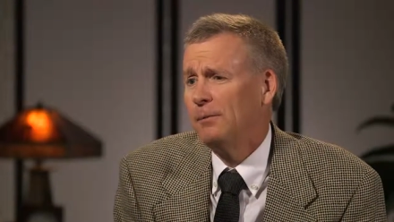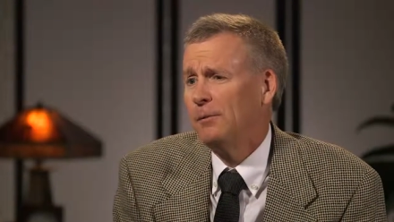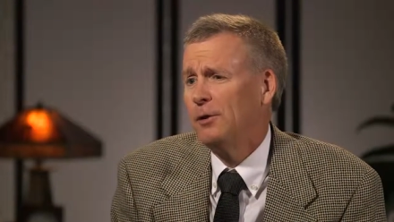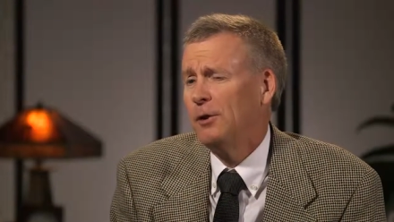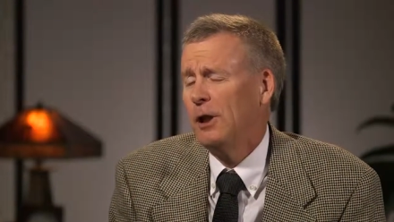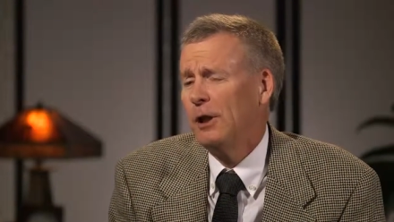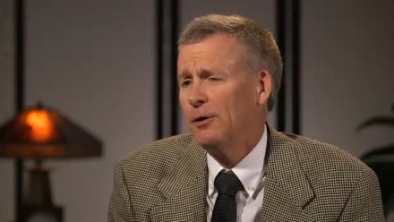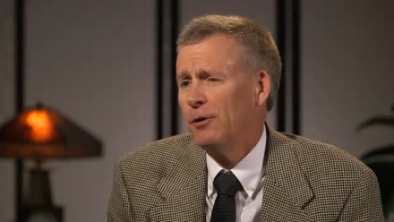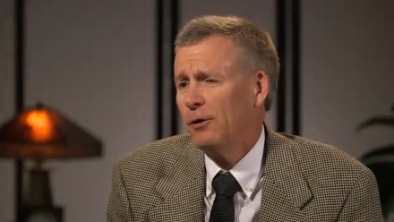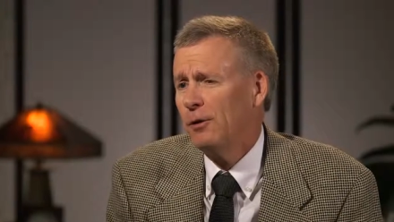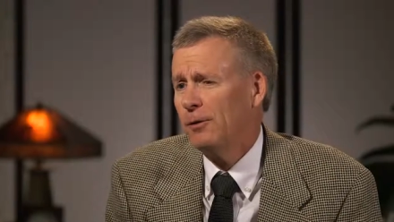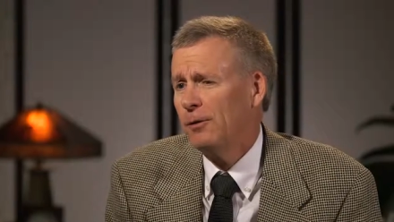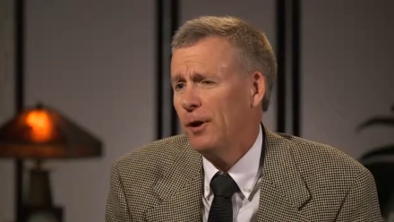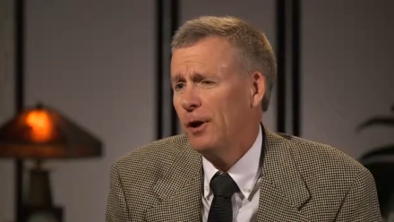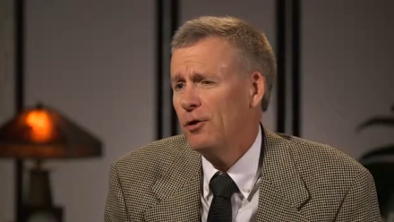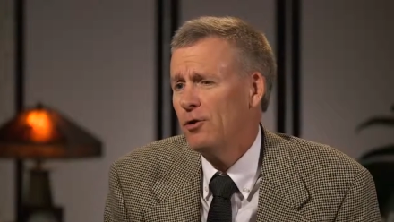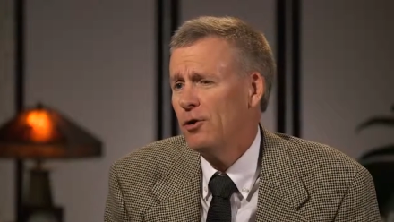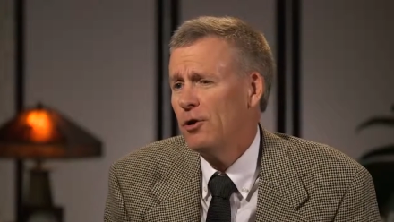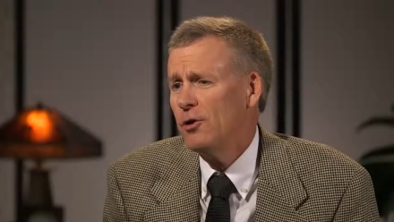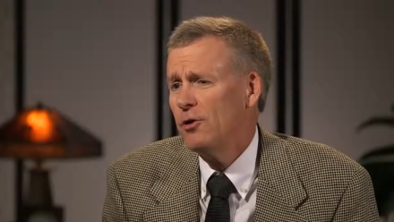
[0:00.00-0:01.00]
gentle
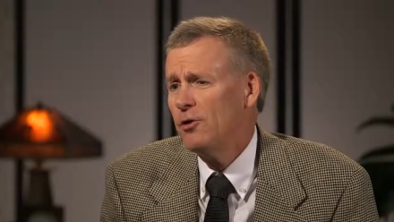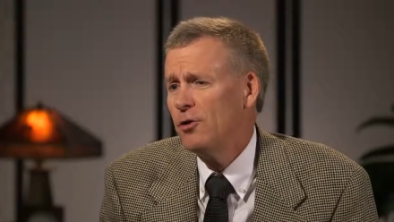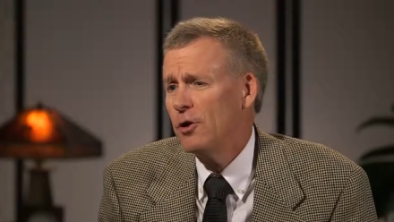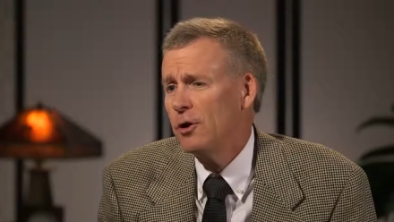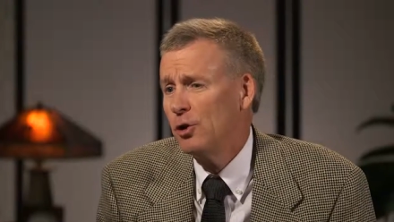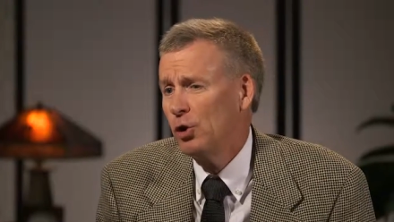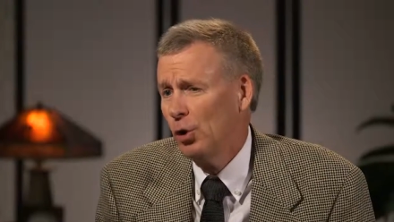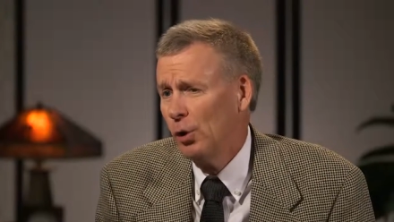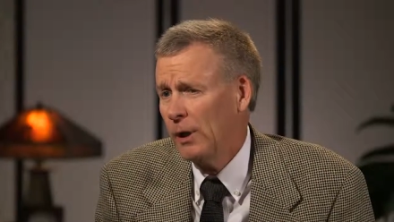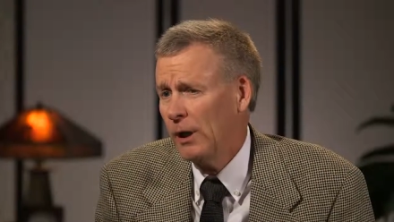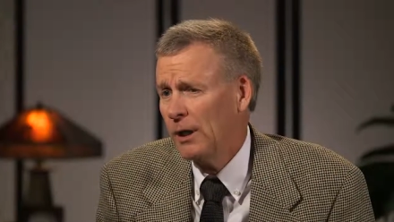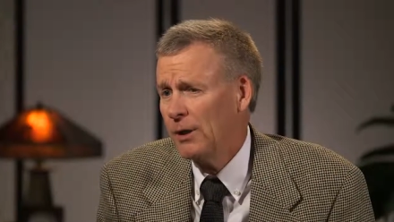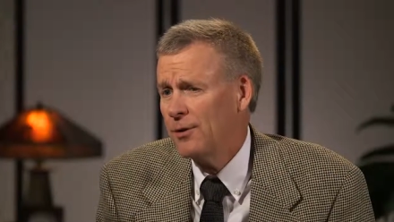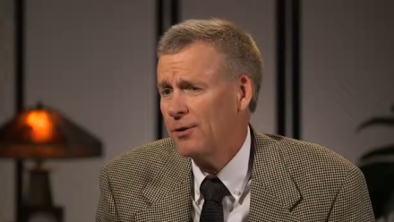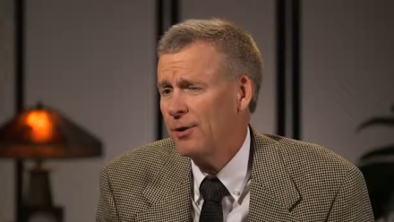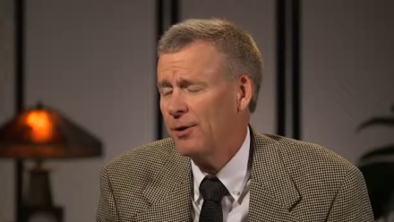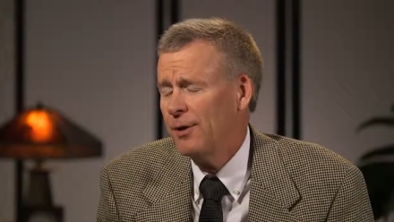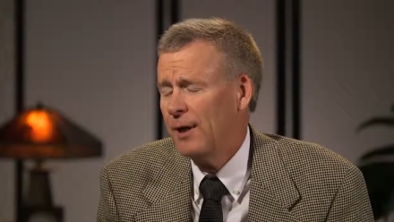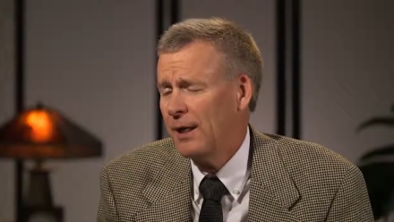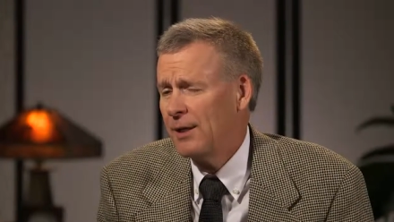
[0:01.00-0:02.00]
nudges,
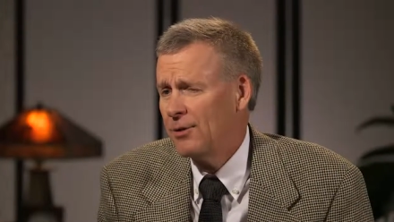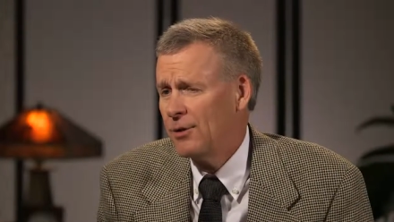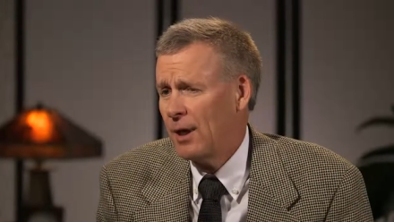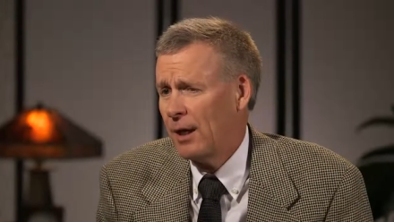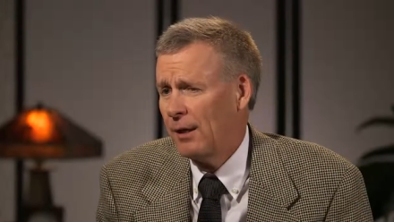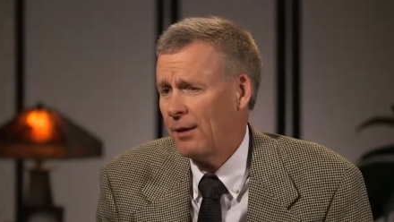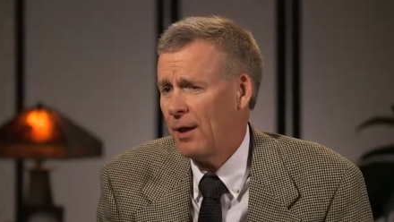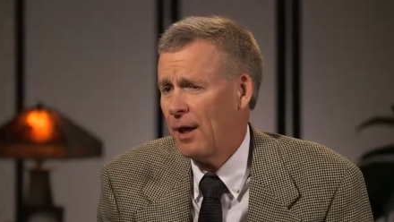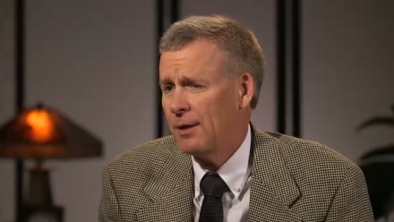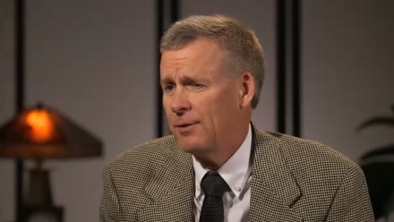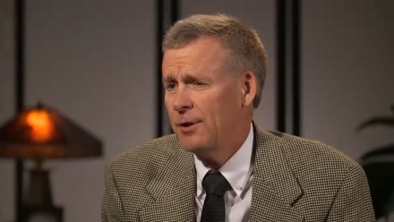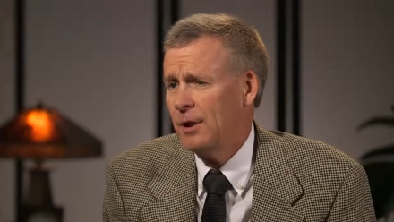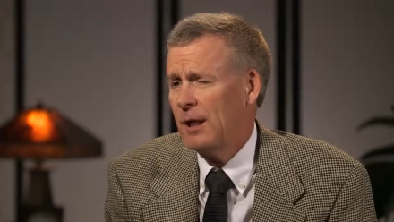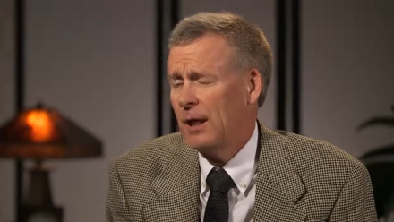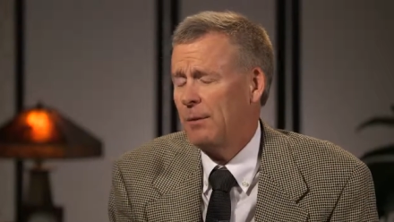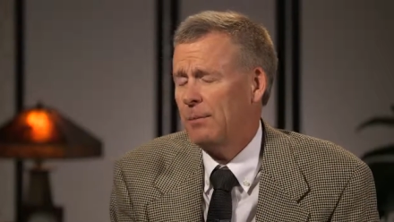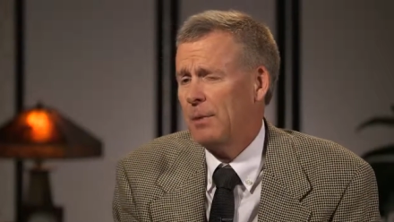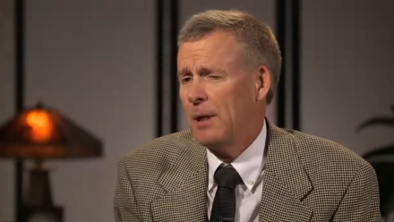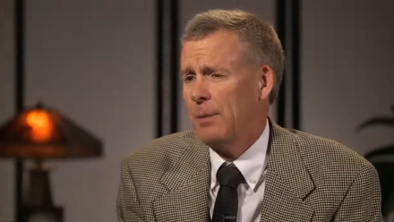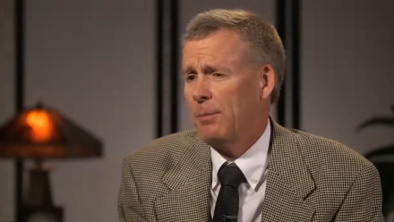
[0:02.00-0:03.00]
tricks, things like that to
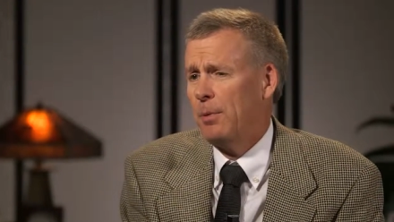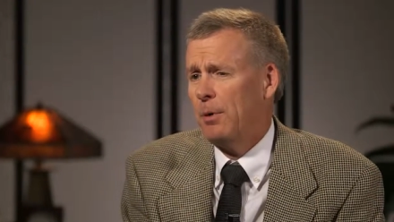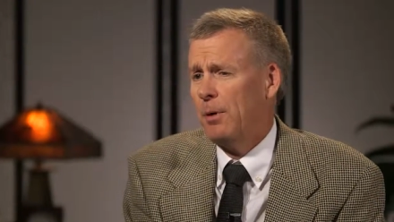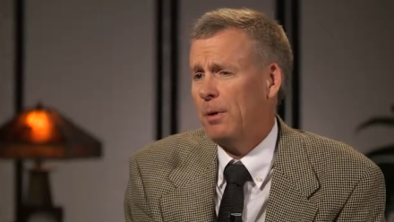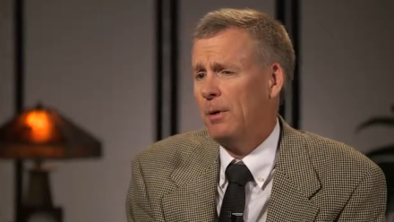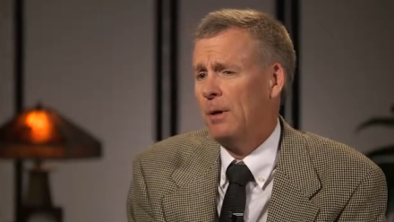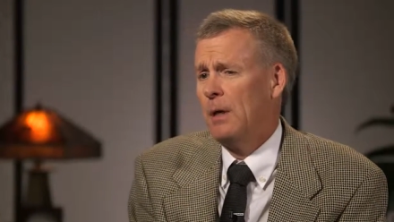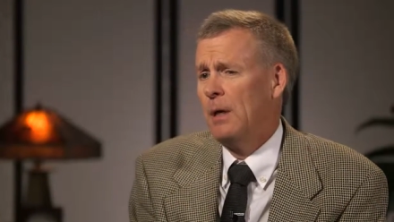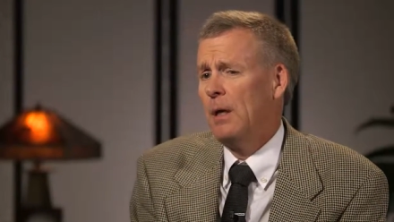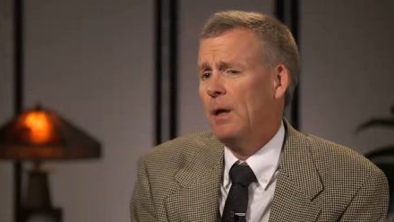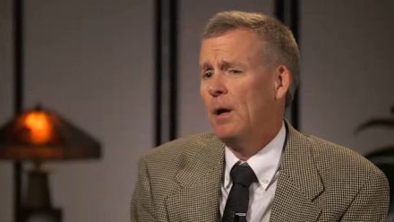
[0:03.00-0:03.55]
get people.